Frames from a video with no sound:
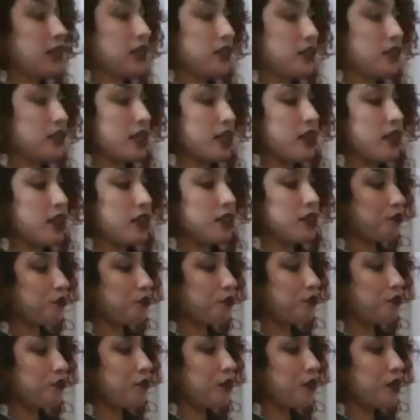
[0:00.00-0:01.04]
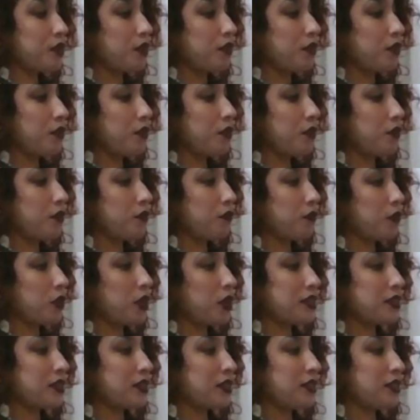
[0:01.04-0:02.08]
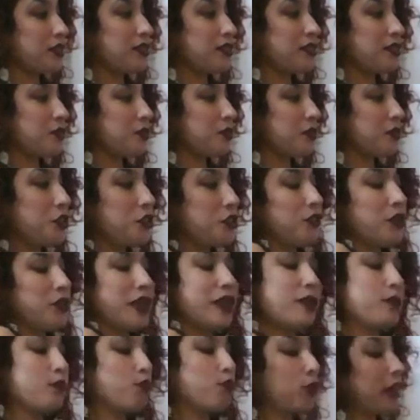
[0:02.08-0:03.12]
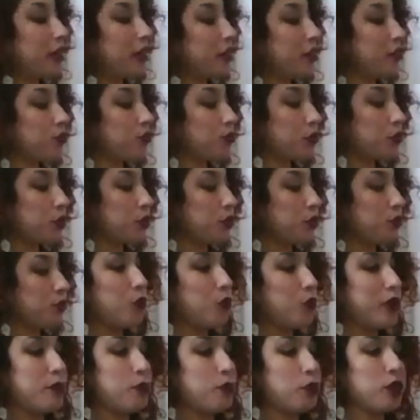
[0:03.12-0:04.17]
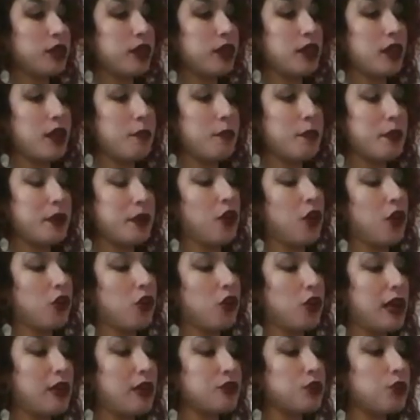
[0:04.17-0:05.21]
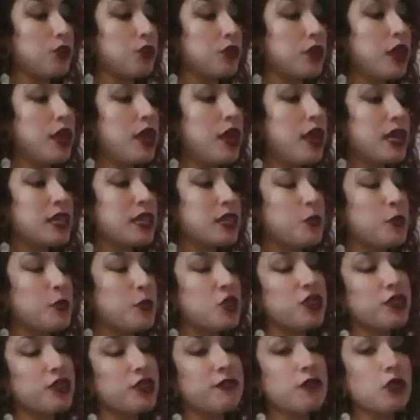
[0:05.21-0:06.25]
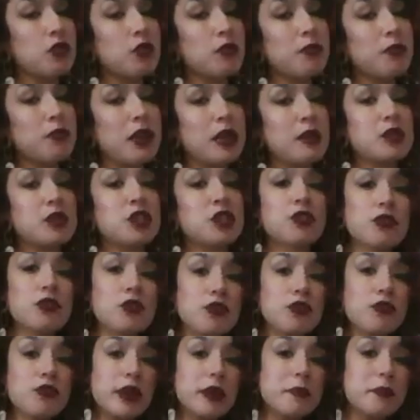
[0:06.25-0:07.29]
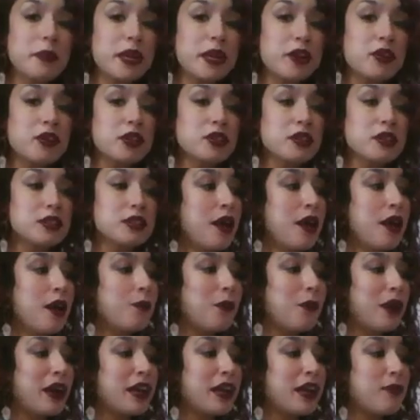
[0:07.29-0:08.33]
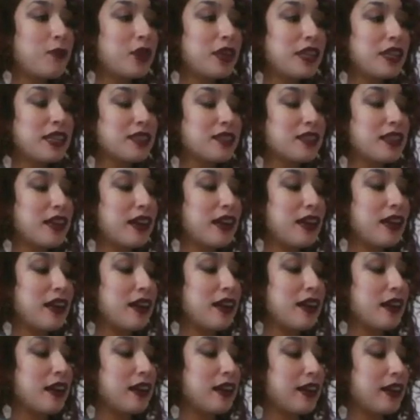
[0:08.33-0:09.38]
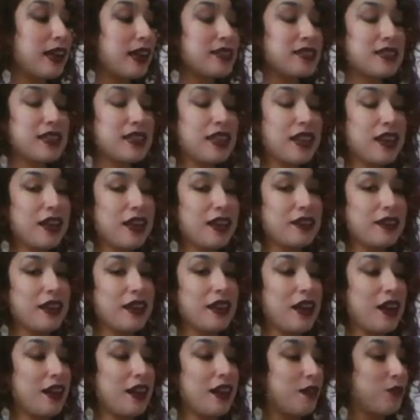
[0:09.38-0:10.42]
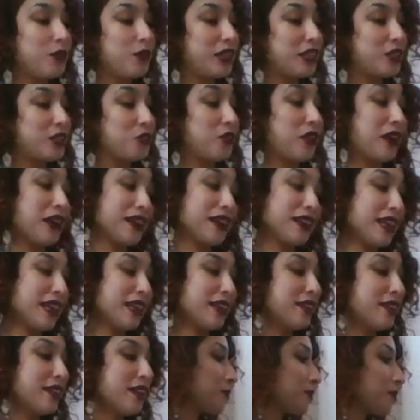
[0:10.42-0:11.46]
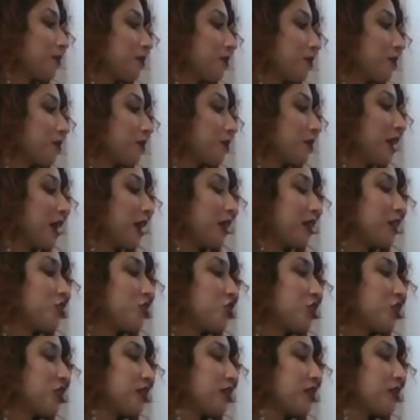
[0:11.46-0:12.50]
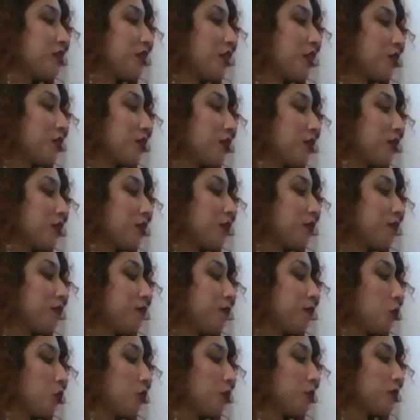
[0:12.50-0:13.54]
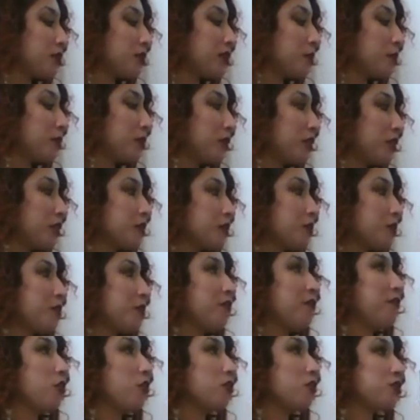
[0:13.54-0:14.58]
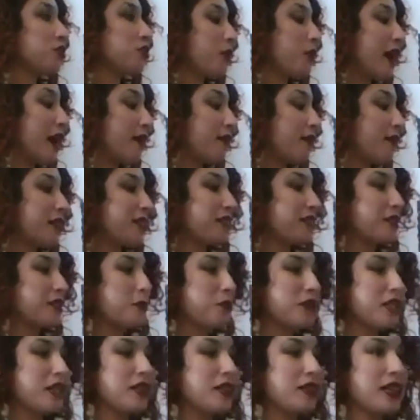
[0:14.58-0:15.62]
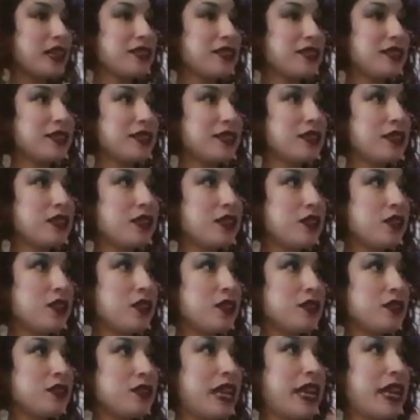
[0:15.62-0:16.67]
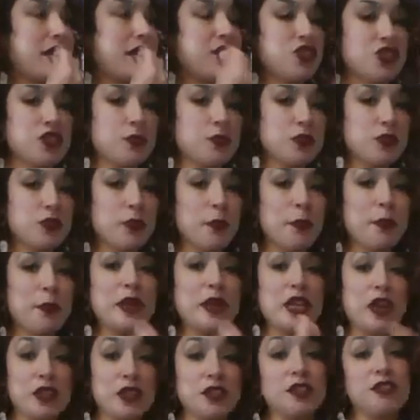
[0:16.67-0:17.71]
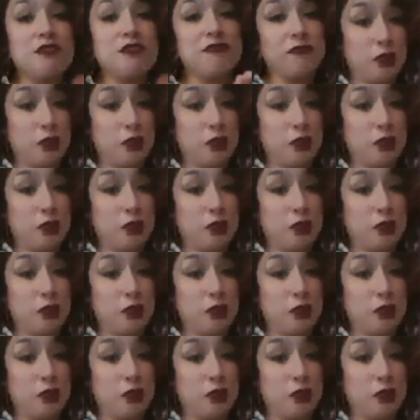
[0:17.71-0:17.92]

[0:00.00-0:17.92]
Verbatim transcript: catrinas for us it's you know like a bride and groom we put it up in our household especially for my maternal grandparents my abuelita Lazara and abuelito Angel. Yeah, it's just another form of symbolism of also having something that's tangible beyond a